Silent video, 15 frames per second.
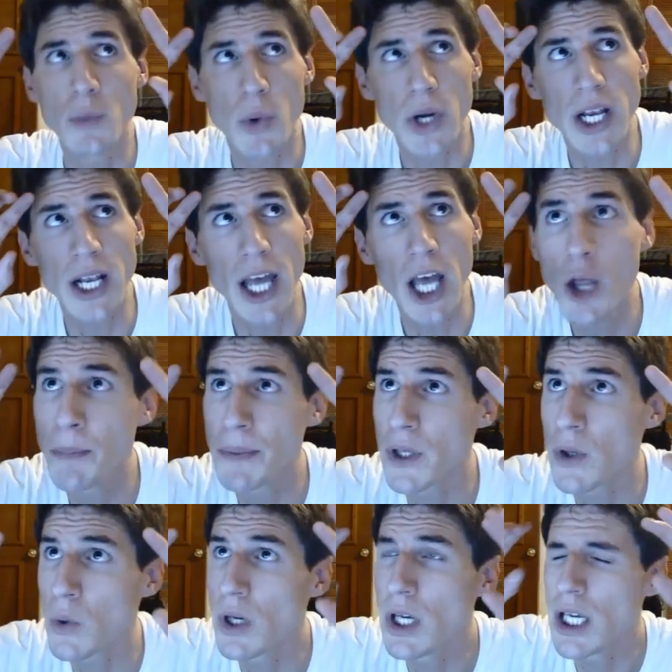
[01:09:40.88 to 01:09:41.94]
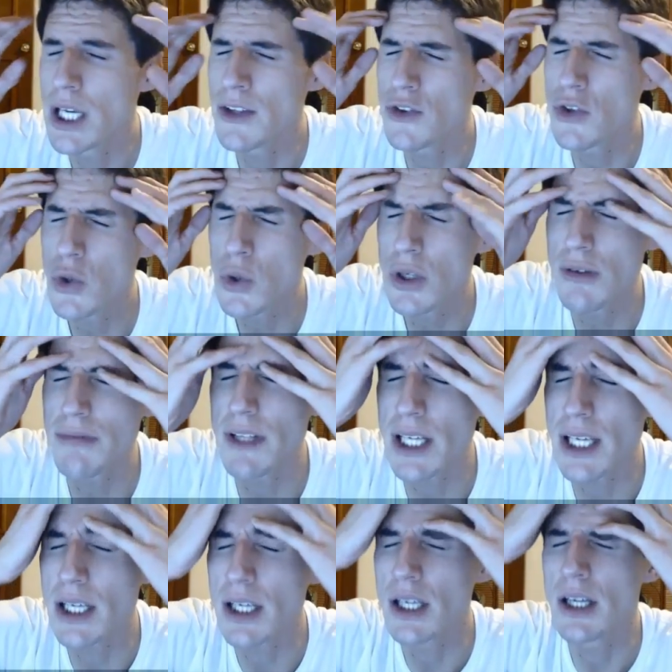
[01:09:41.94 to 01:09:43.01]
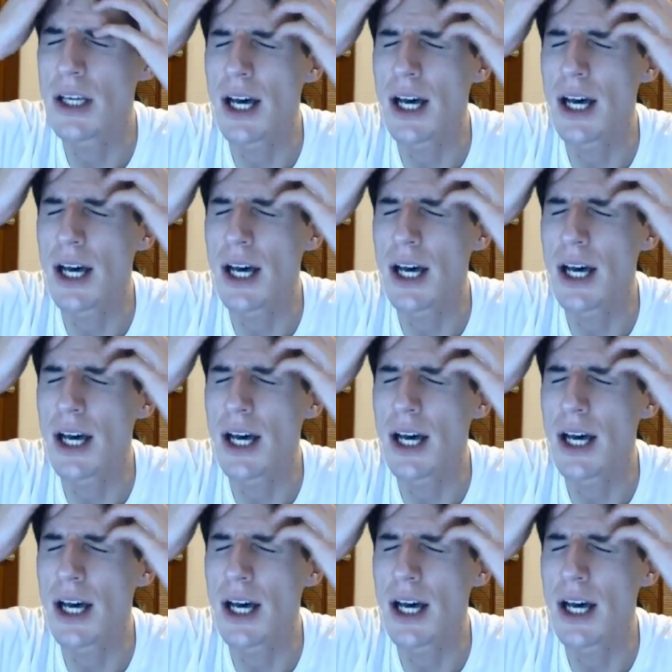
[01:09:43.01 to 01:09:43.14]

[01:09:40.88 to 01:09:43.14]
we're going to help you intuitively